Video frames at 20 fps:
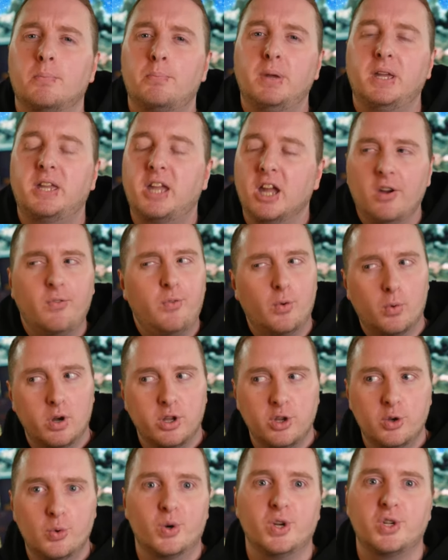Be careful
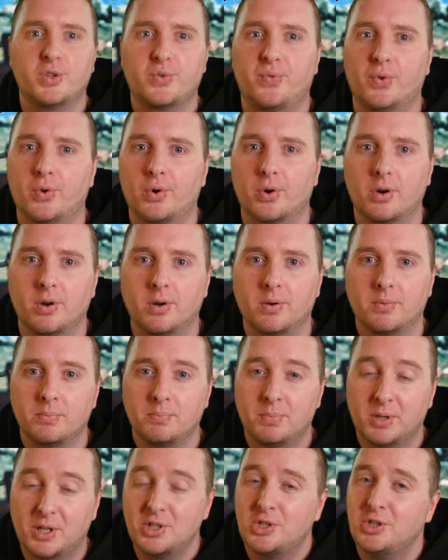what you wish for,
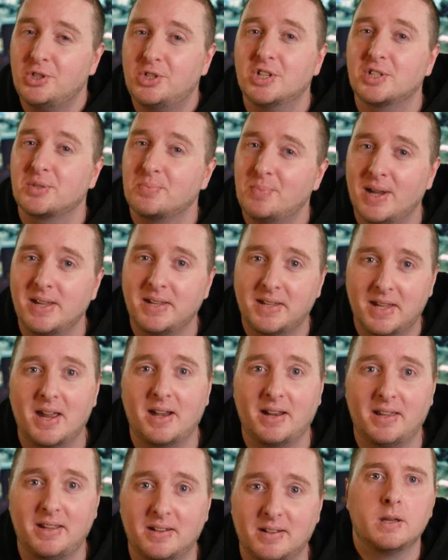because you just might
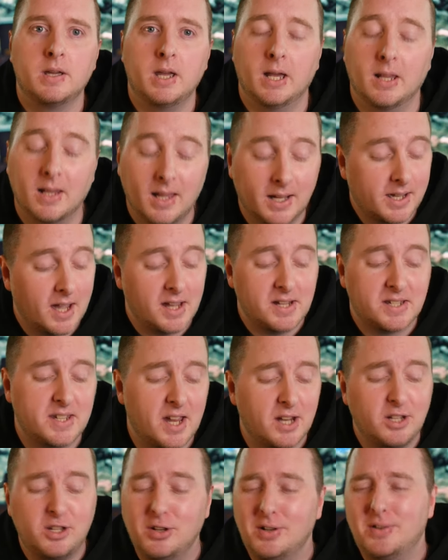get it. And like I
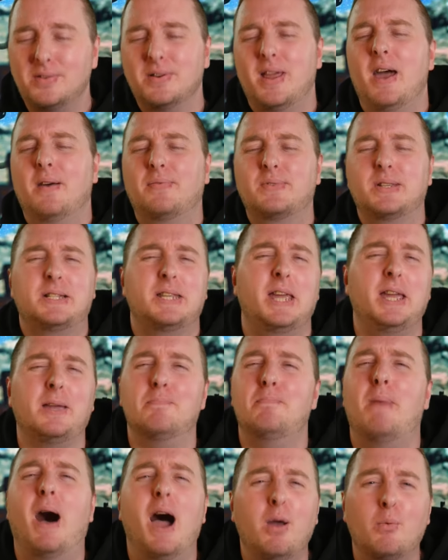said, you don't have to take
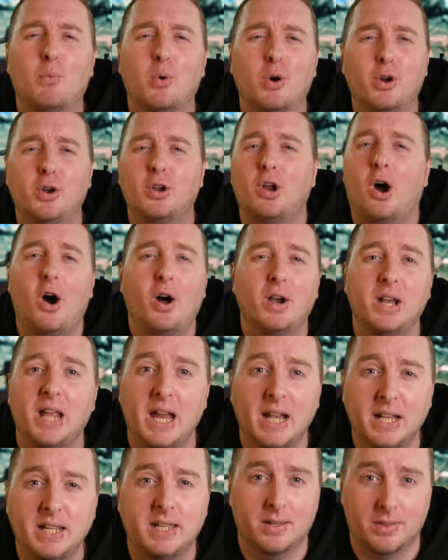my word on
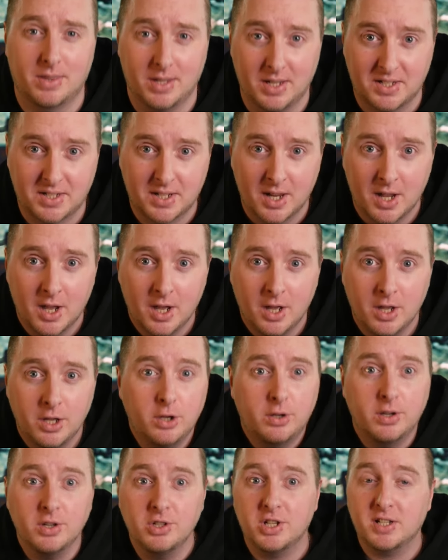any of this.
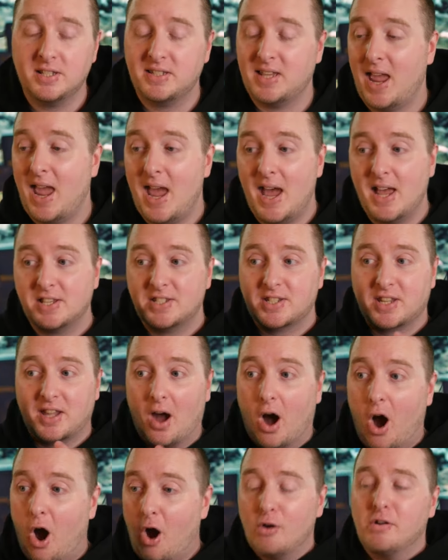You can just ask
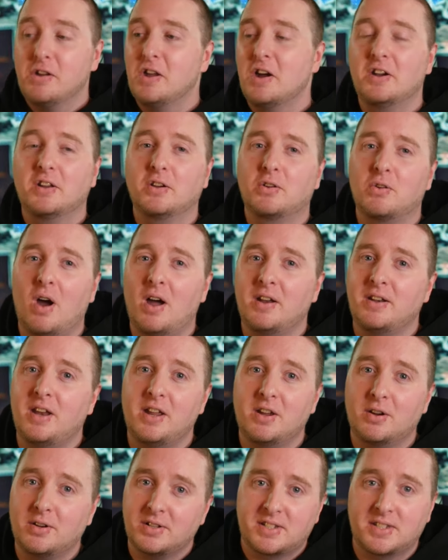Ariana
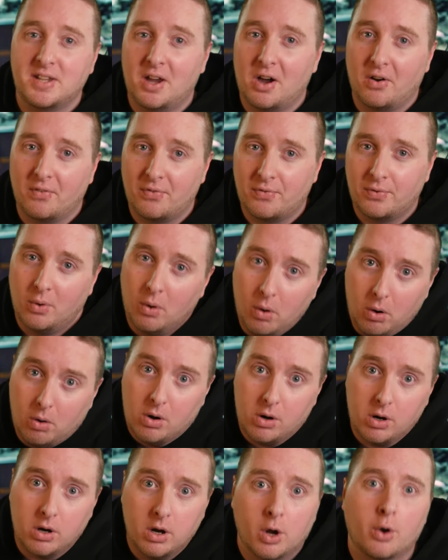Grande herself
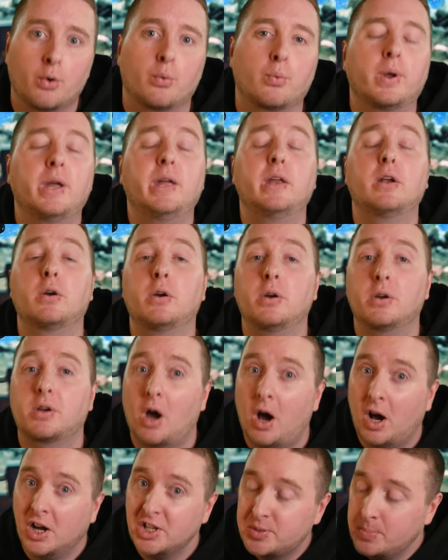or read her
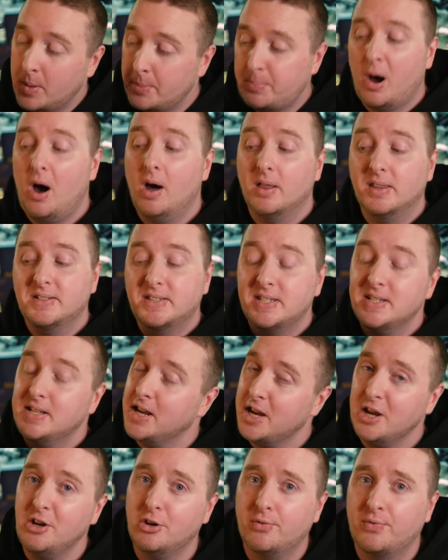Cosmopolitan
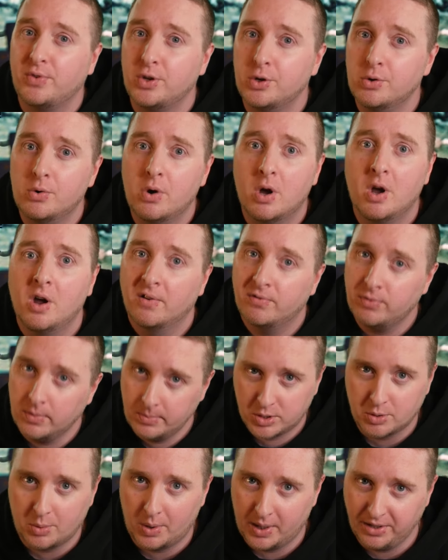interview
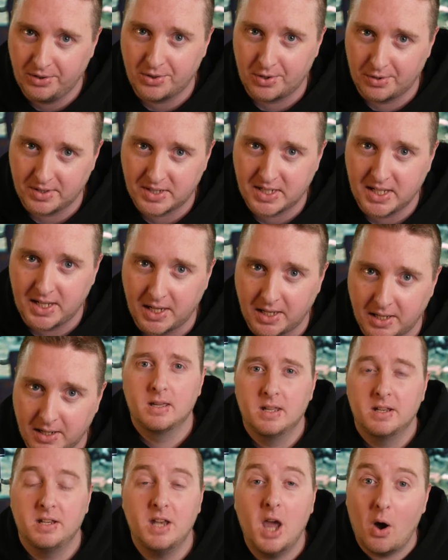from 2013.
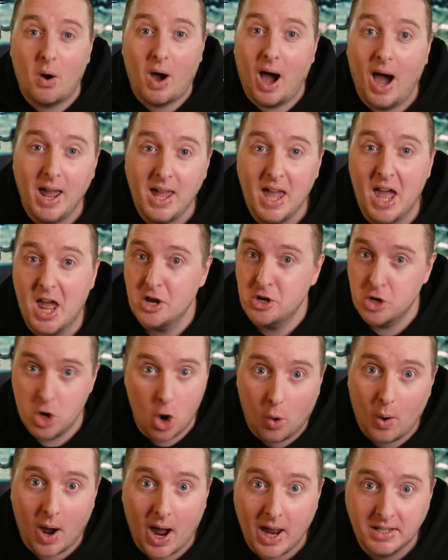Now, I had
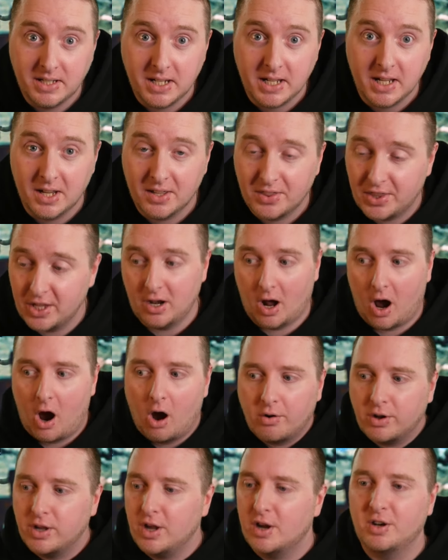no idea that
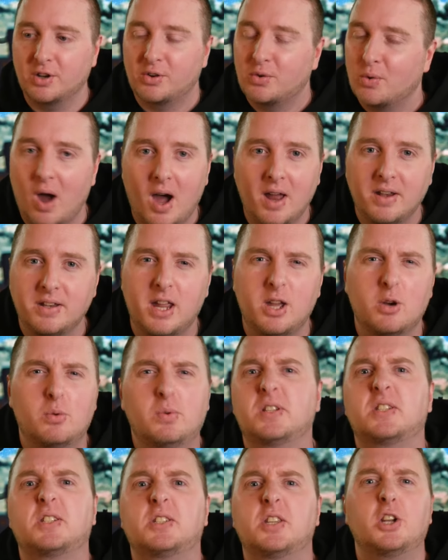Ariana Grande
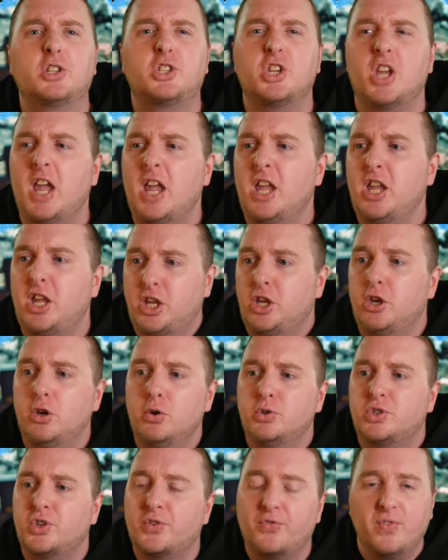was such a
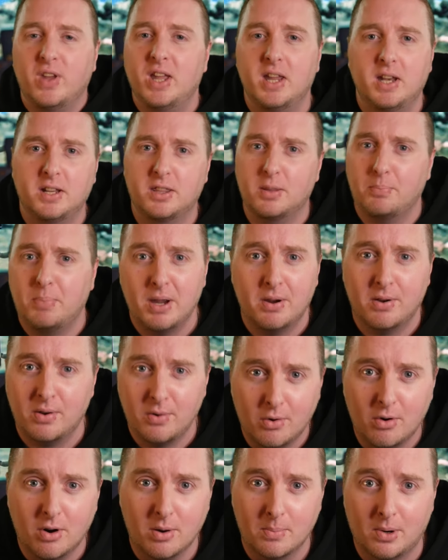huge fan of the
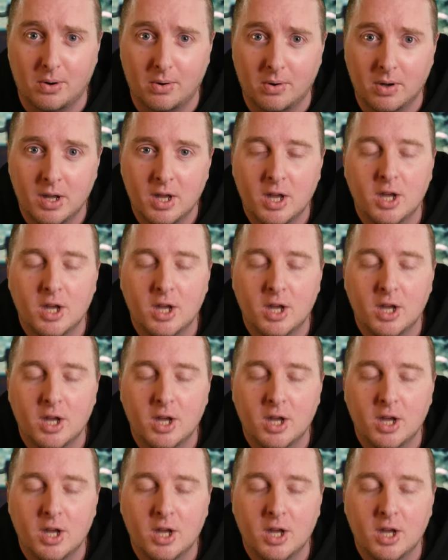paranormal.